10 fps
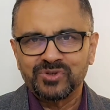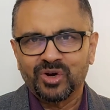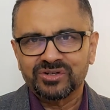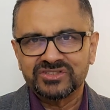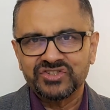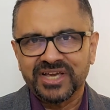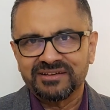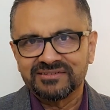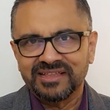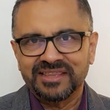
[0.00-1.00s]
Dr.
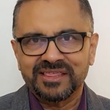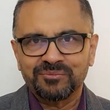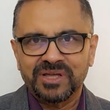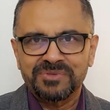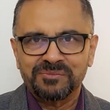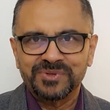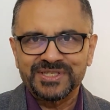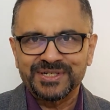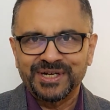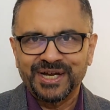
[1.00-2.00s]
Jekyll and sometimes I'm
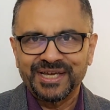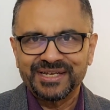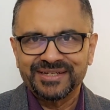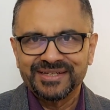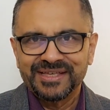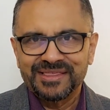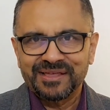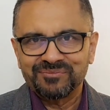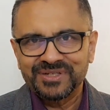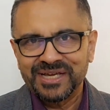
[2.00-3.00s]
Mr. Hyde.
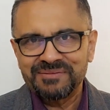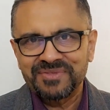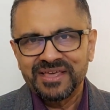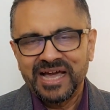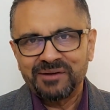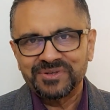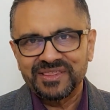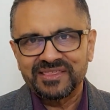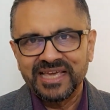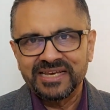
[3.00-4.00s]
Sometimes I'm a
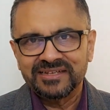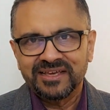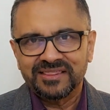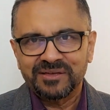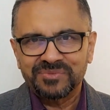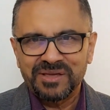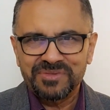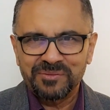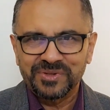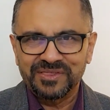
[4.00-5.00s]
saint, sometimes
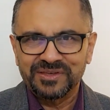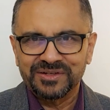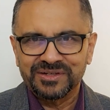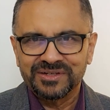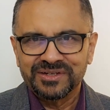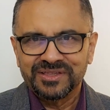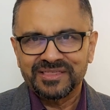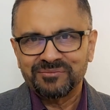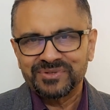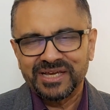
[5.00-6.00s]
I'm a sinner.
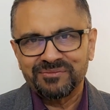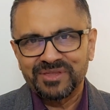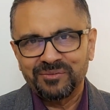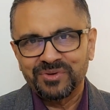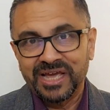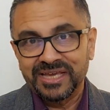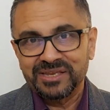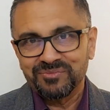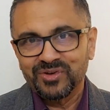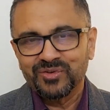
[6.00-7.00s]
Sometimes I
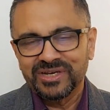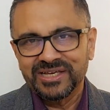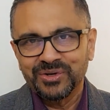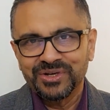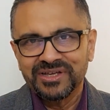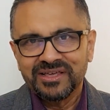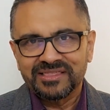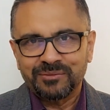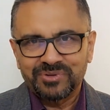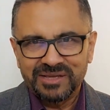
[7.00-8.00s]
can be really good,
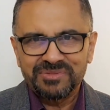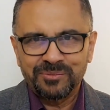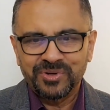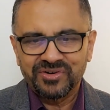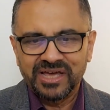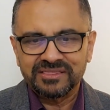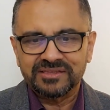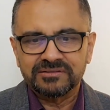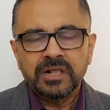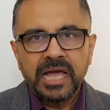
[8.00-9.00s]
sometimes I'm a
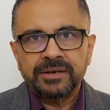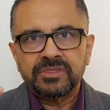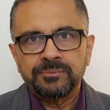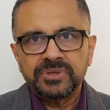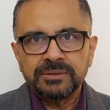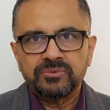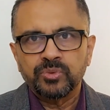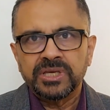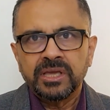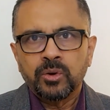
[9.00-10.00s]
rascal. And sometimes
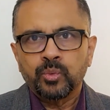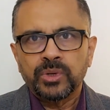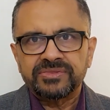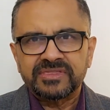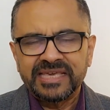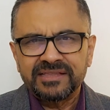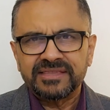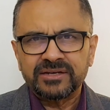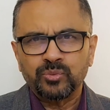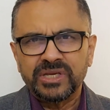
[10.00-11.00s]
we think
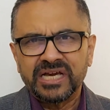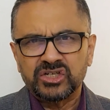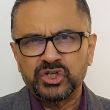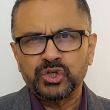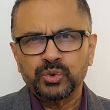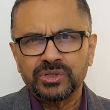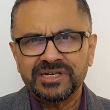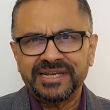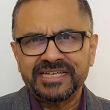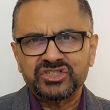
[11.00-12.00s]
that we are dual
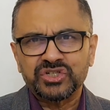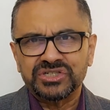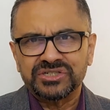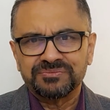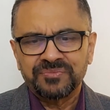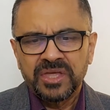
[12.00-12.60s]
nature.